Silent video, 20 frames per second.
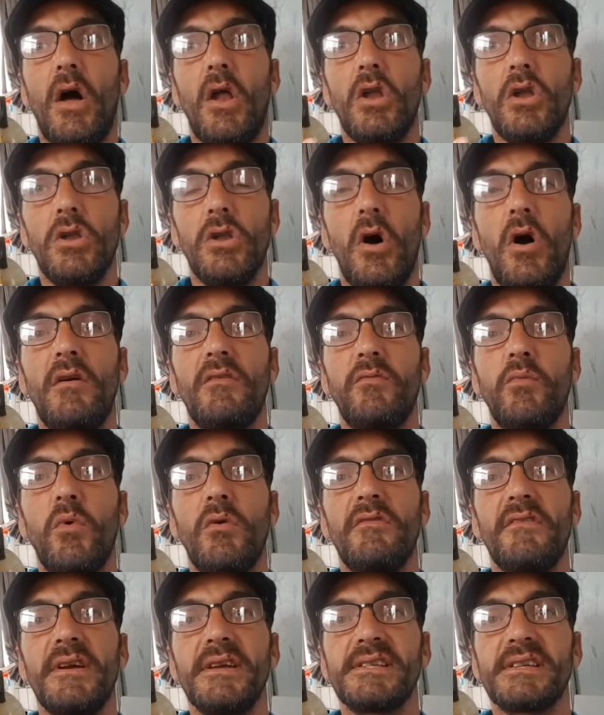a lot of
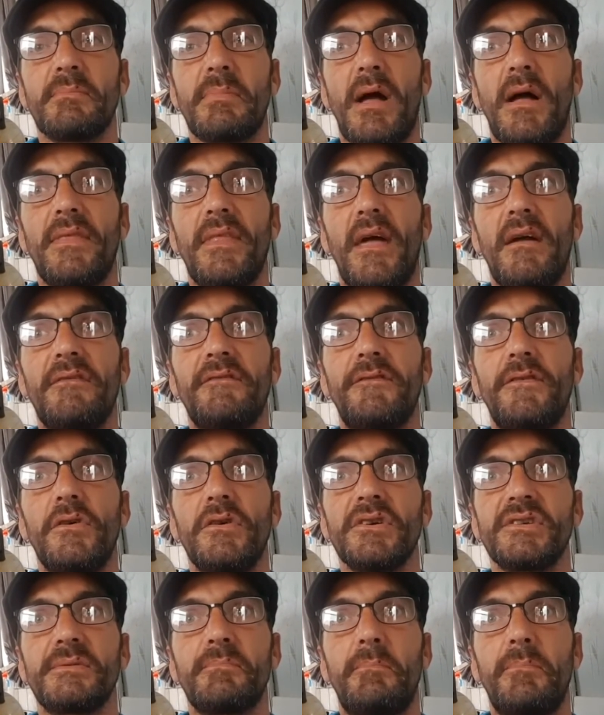worries about their
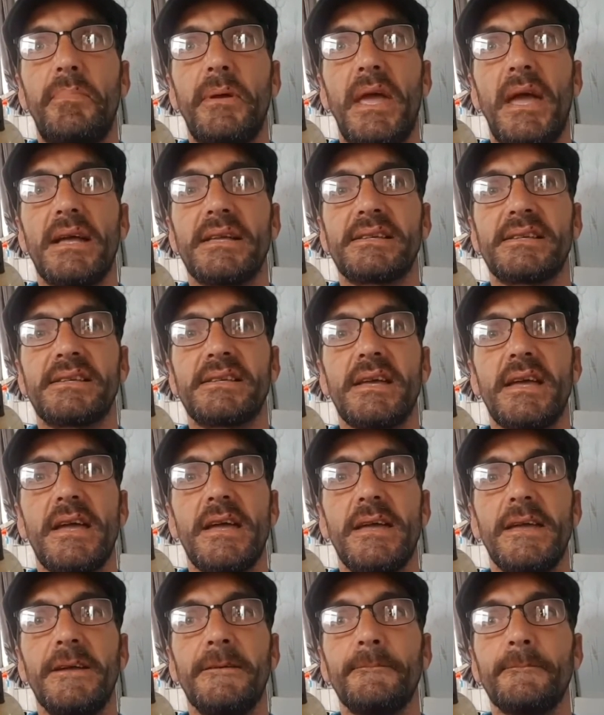first
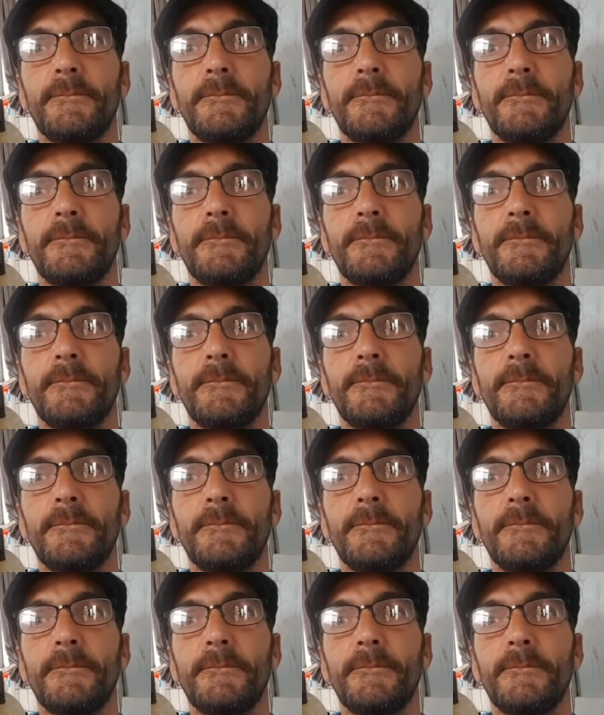BSc